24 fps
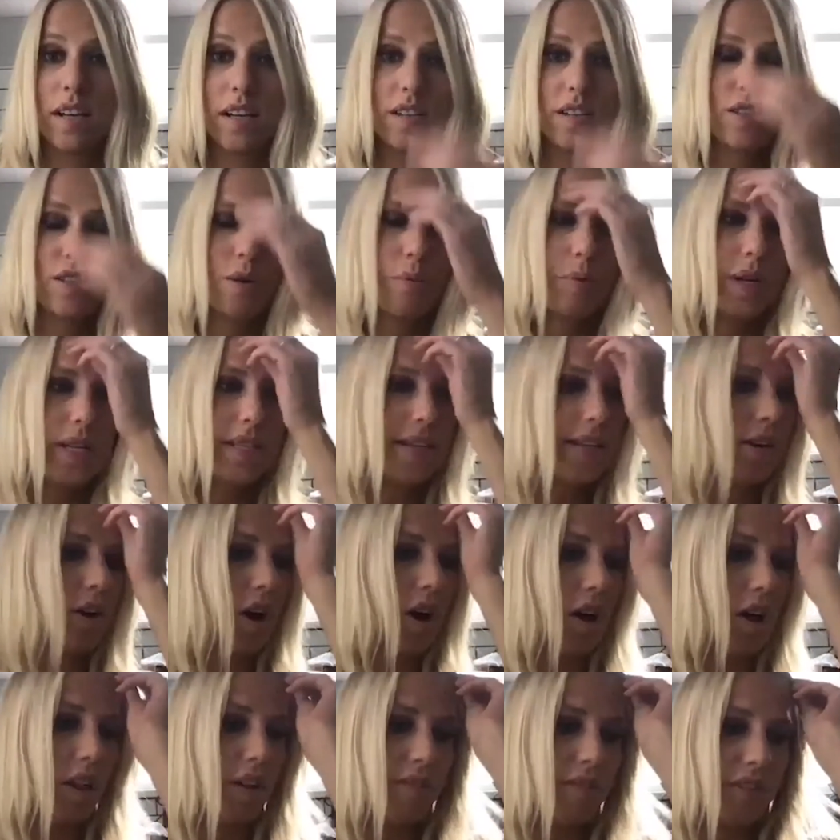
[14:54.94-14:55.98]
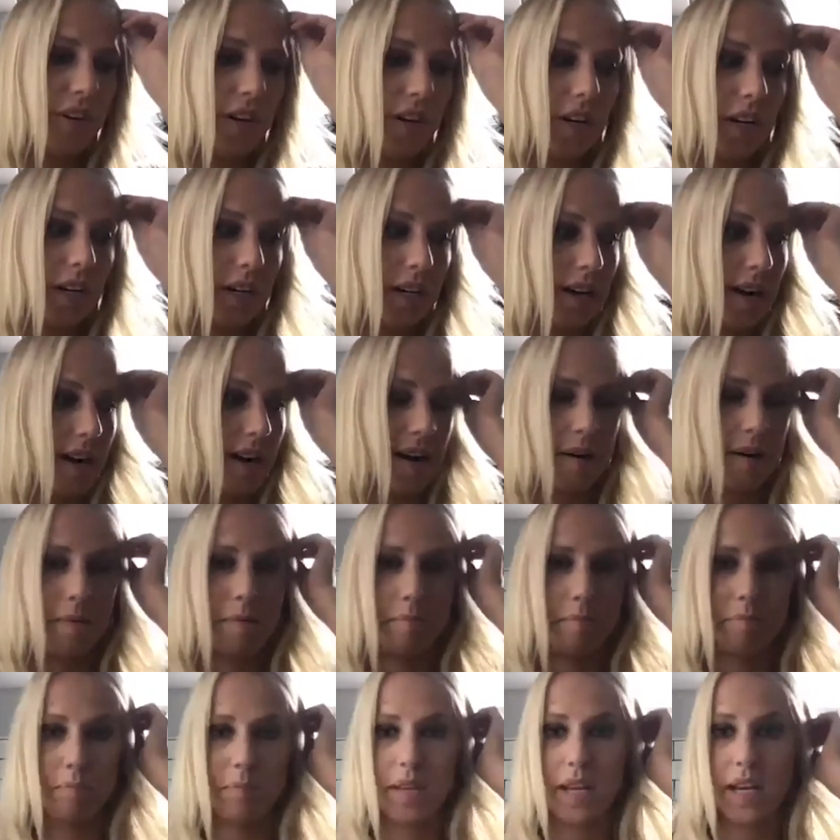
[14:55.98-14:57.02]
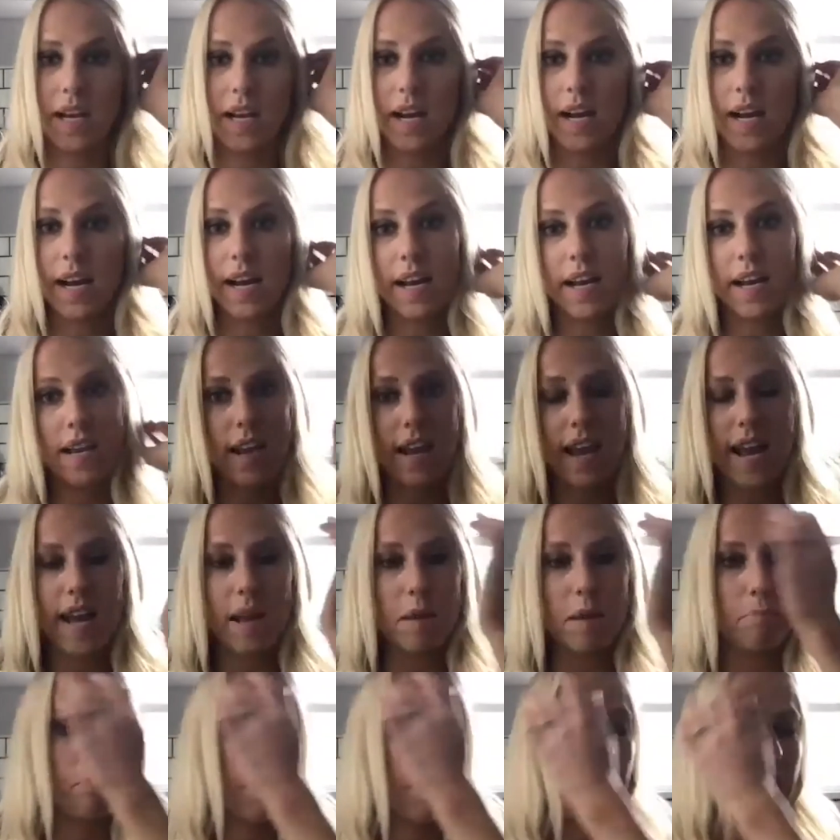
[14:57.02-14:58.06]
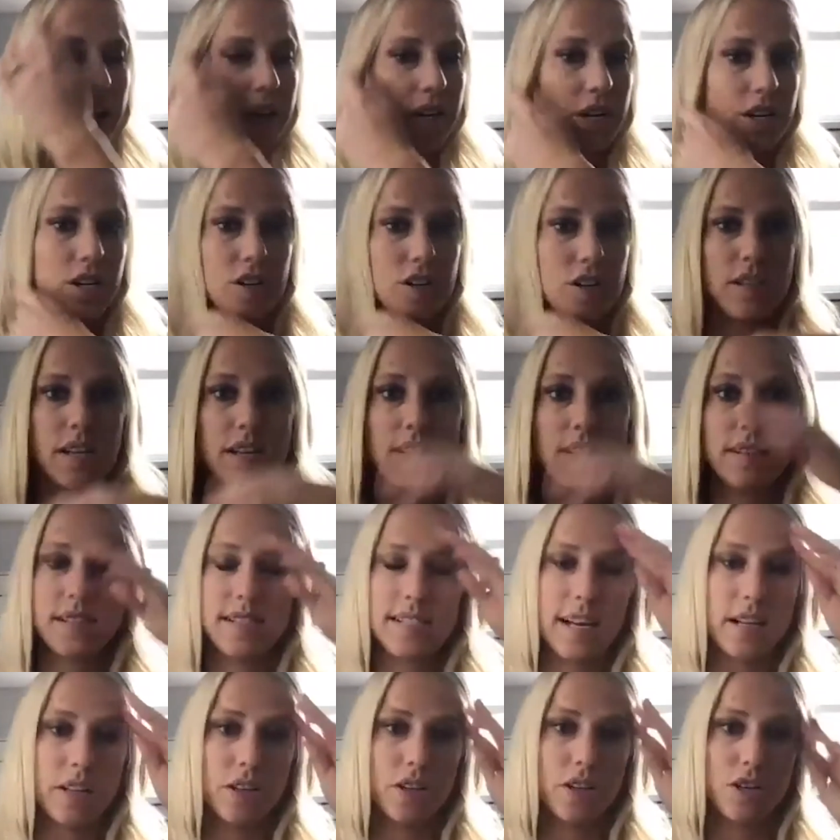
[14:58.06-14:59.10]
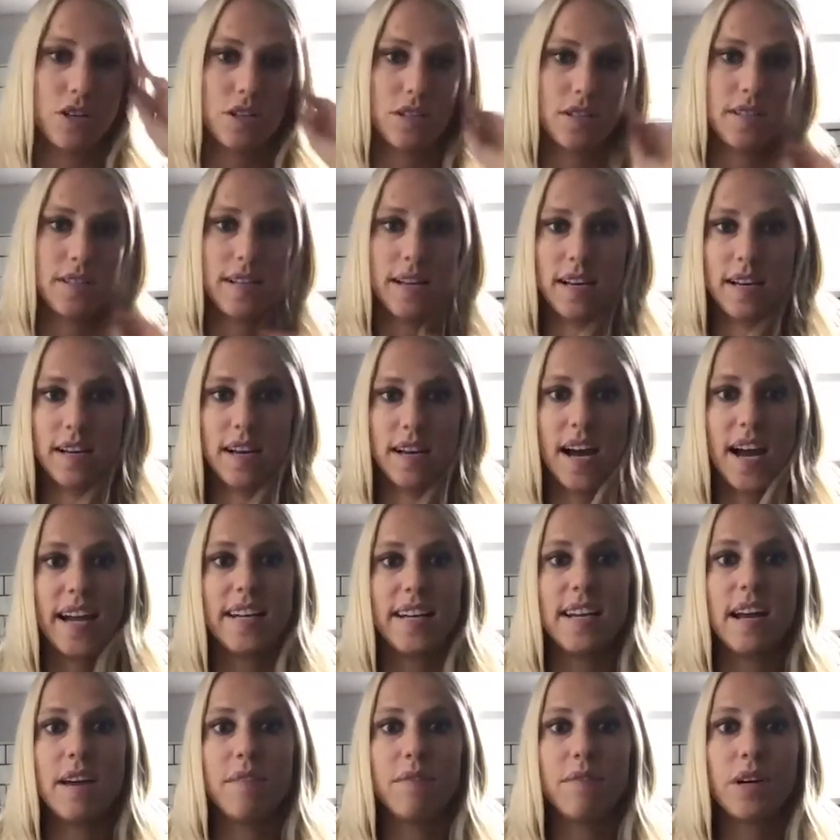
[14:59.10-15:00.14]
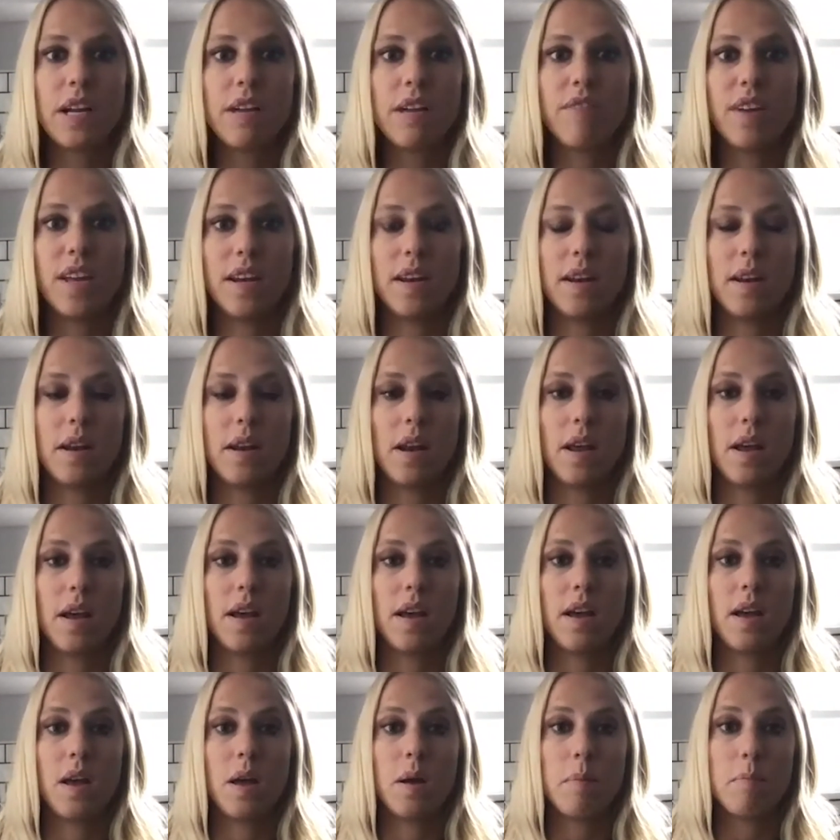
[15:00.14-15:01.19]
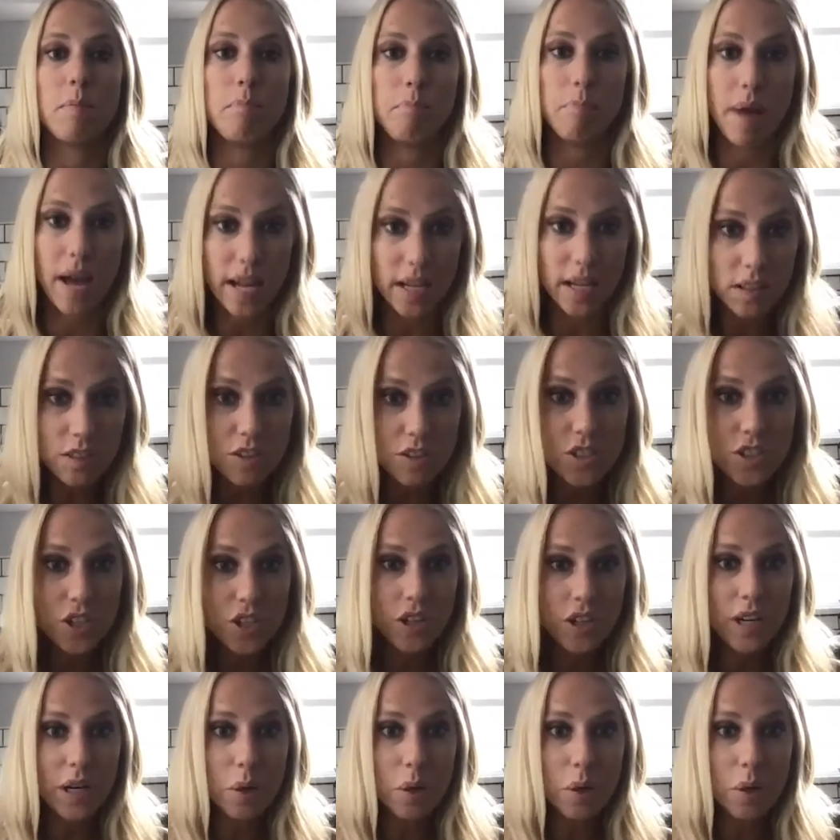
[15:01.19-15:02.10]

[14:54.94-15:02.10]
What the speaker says: So we did all of our, like I had buyers and sellers that I never even met during